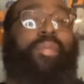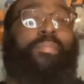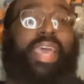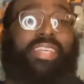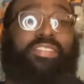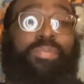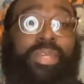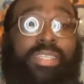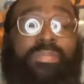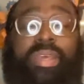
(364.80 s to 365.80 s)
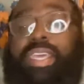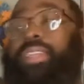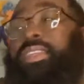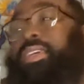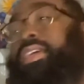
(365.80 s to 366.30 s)
massive piece,
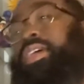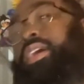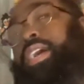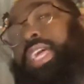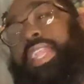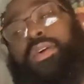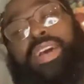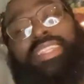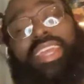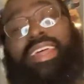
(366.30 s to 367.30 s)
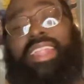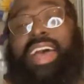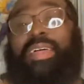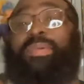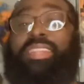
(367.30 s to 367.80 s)
man. I know I say that a
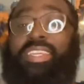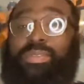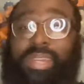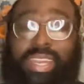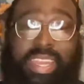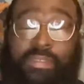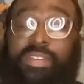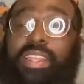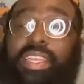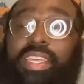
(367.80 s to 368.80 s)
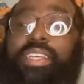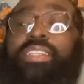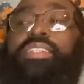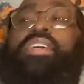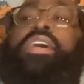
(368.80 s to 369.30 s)
lot, but this one definitely is.